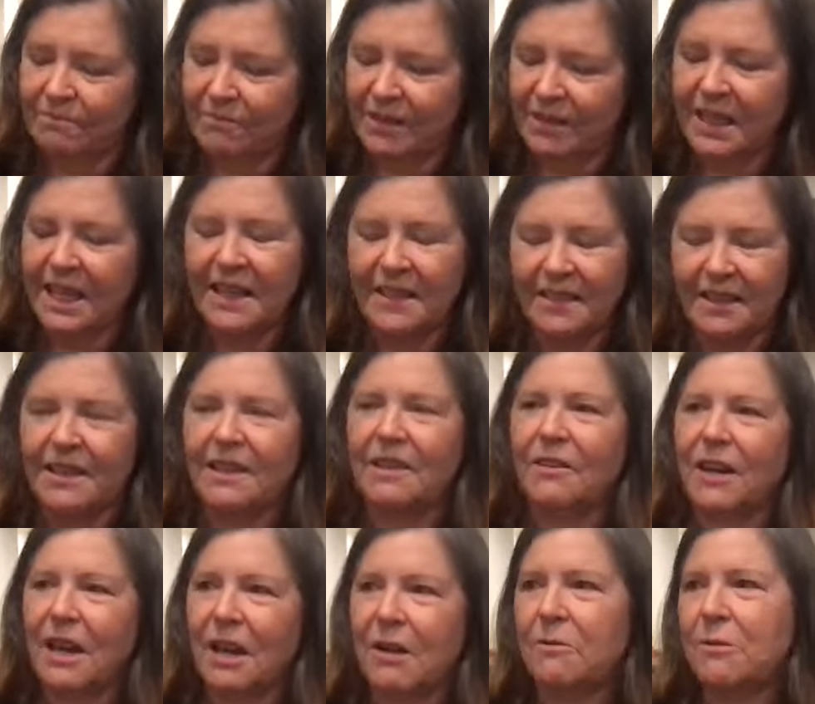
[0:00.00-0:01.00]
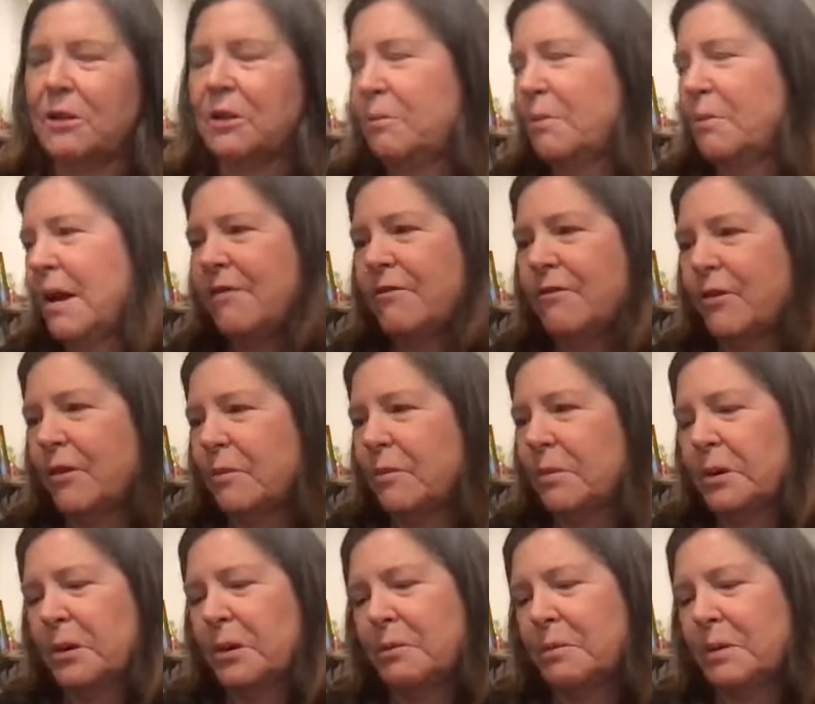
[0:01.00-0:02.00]
link that you go when you pay for the
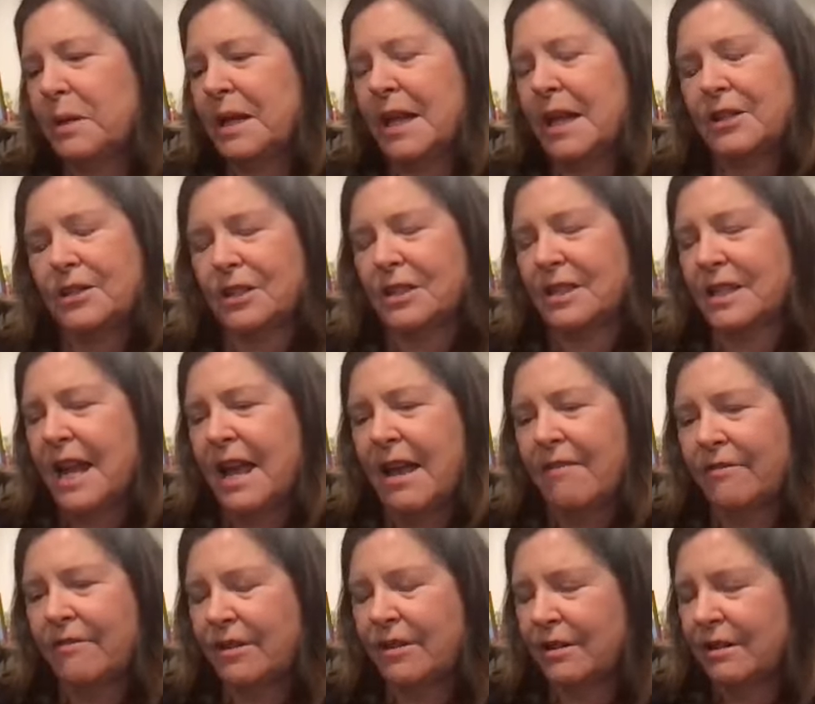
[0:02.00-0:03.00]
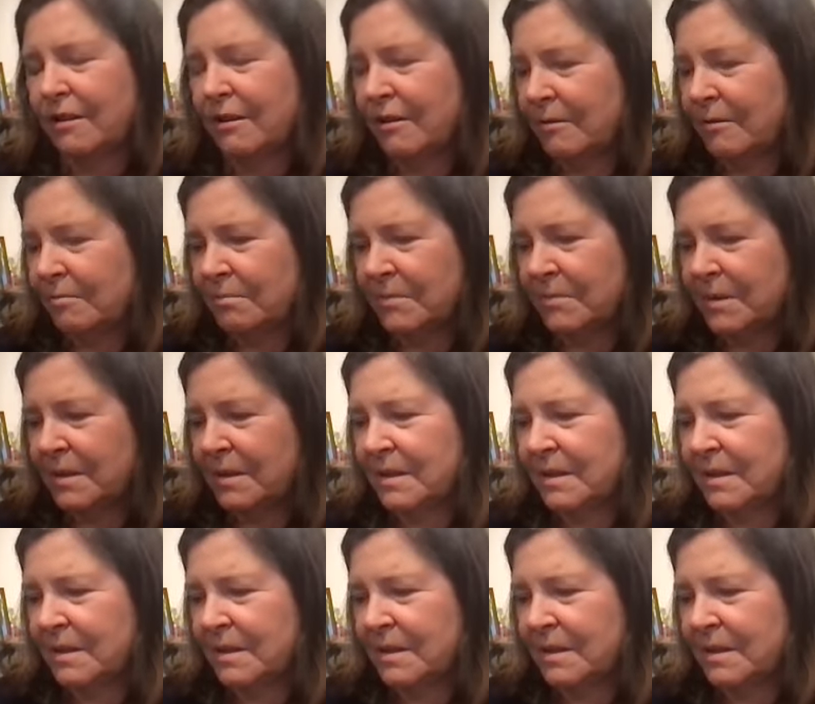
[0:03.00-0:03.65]
book. But I just haven't, I'm